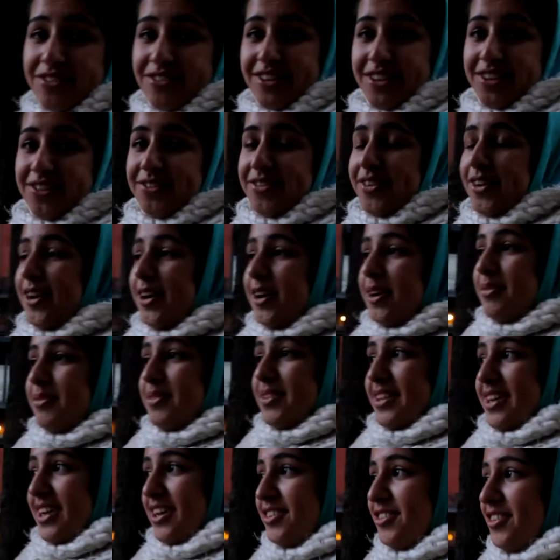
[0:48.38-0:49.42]
of these
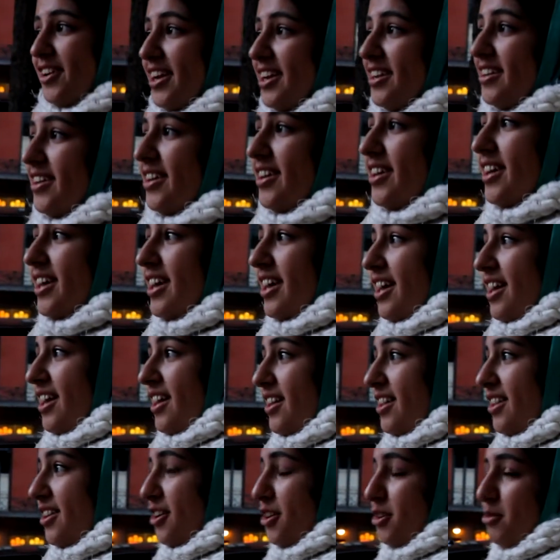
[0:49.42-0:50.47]
forums, and I try to
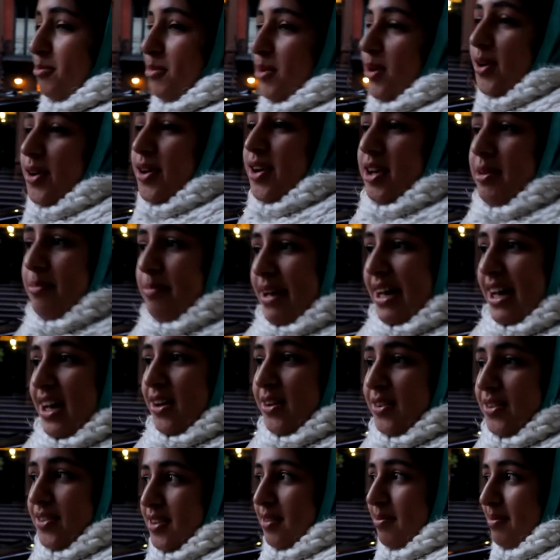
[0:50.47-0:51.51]
learn more
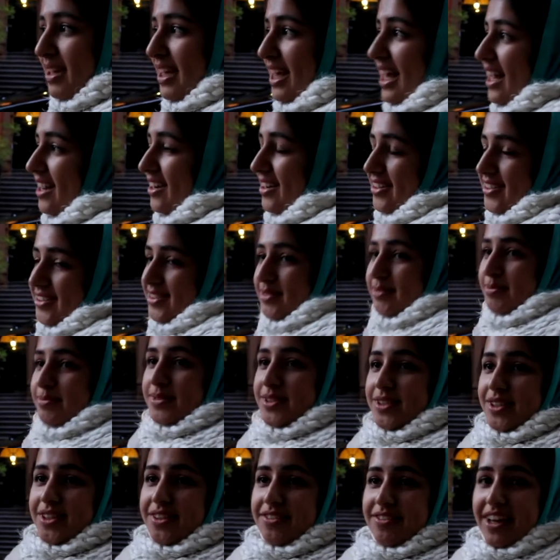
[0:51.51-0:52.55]
about the
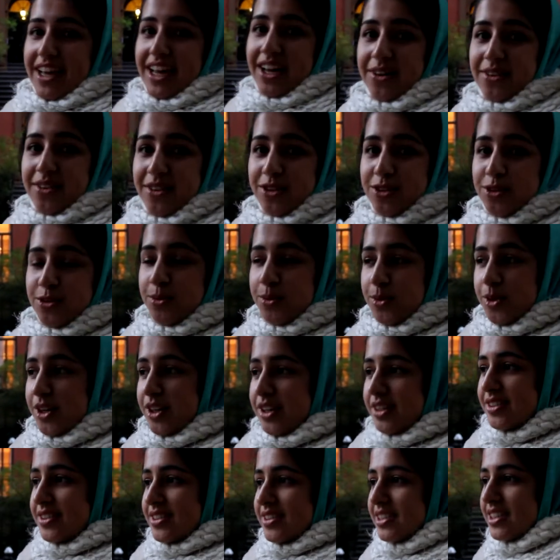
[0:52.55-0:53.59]
mechanisms of how this
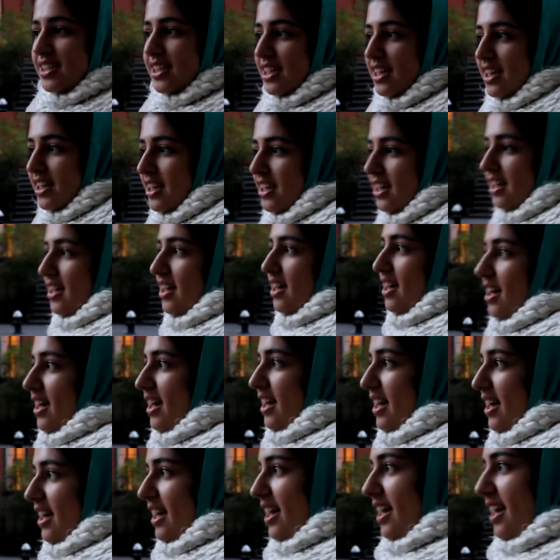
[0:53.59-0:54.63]
works.
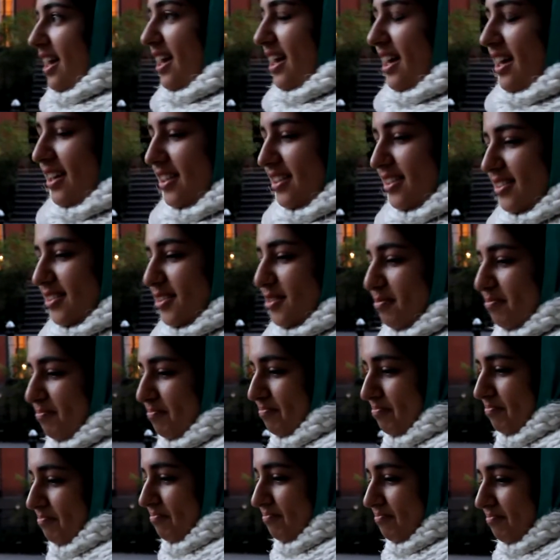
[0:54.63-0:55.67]
And
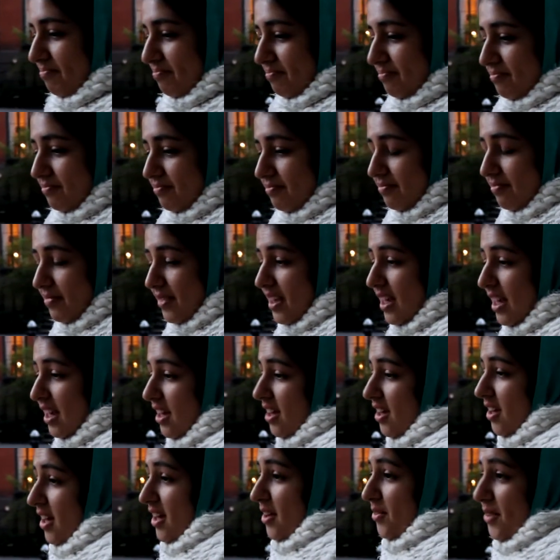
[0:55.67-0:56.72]

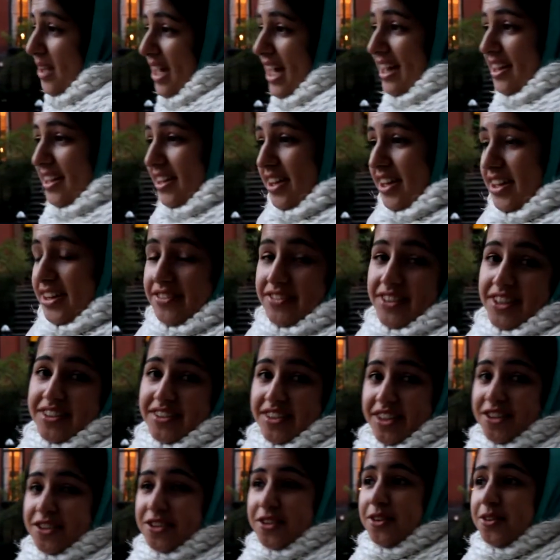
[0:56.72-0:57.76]
we had a lot of
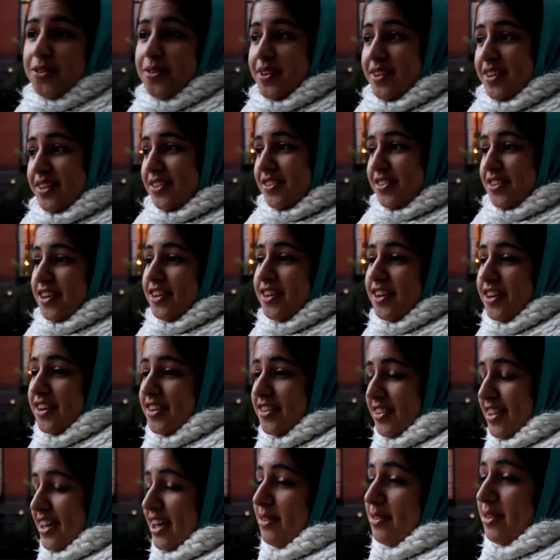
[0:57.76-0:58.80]
discussions with these
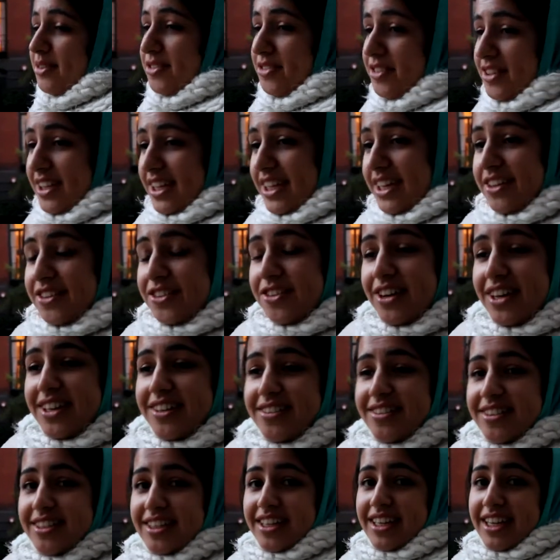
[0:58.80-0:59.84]
Turkers, and I was really
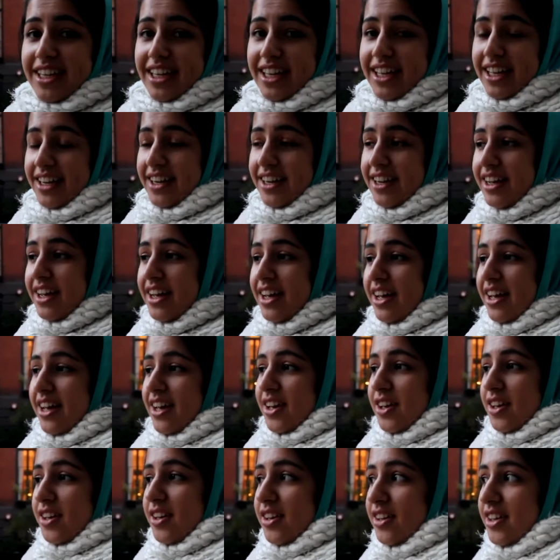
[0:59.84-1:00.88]
interested in
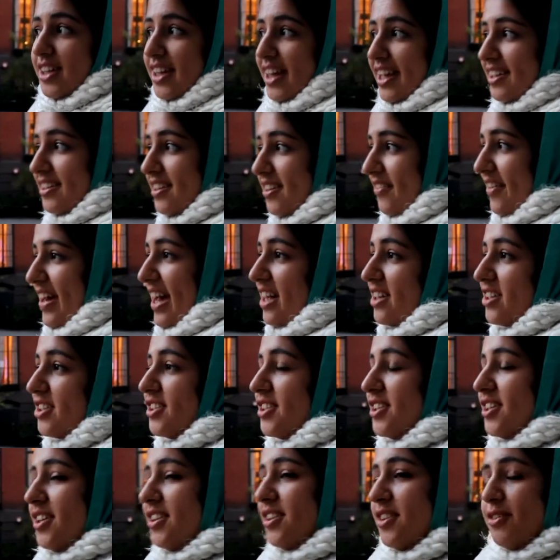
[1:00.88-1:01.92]
collective
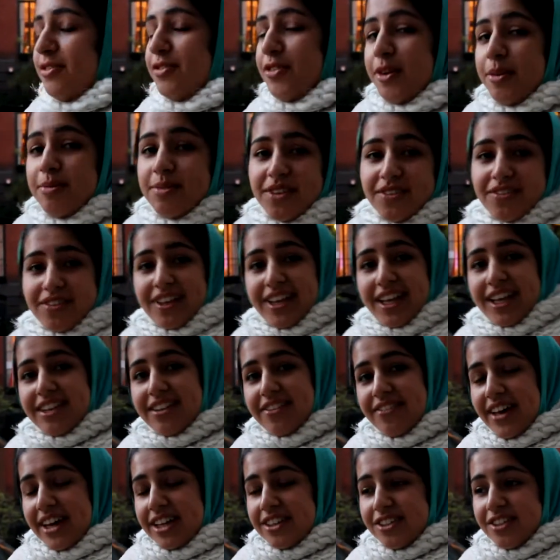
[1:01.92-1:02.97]
action, the forms of
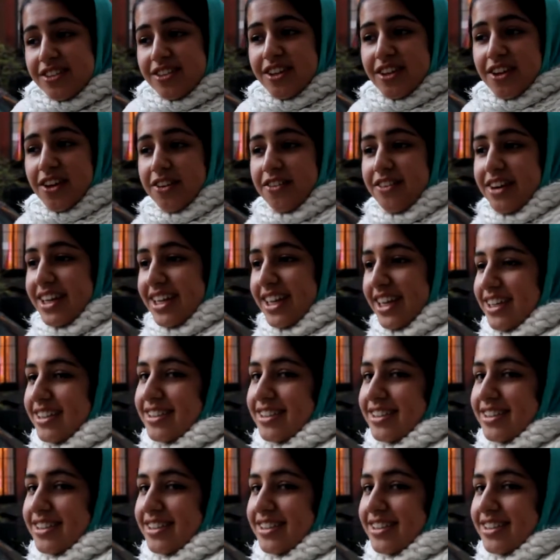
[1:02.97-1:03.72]
collective action that already